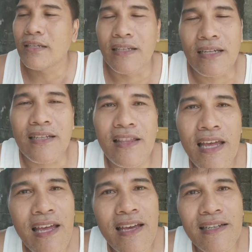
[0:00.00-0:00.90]
The
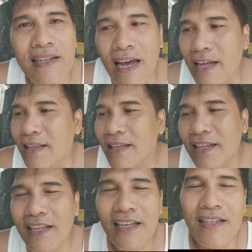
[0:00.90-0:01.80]
thing is that
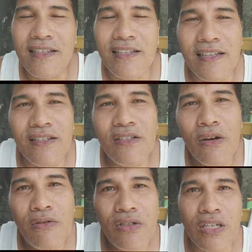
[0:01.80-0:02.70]
it is
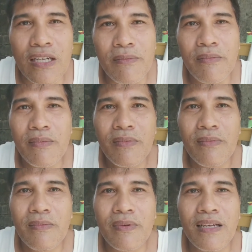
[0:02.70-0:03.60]
so cheap,
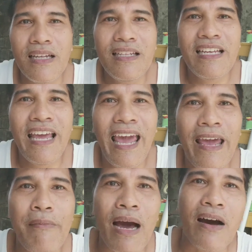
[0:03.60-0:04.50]
it
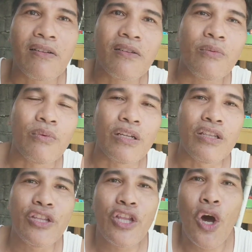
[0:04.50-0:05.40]
came out
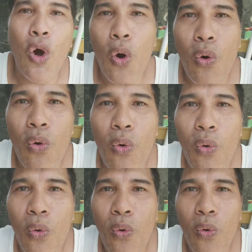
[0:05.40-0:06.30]
with no
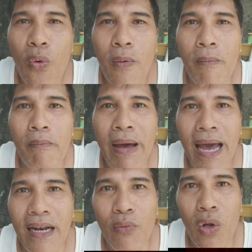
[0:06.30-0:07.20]

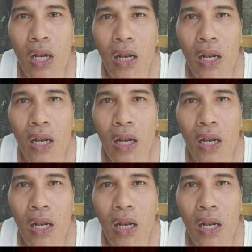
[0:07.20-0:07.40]
manual.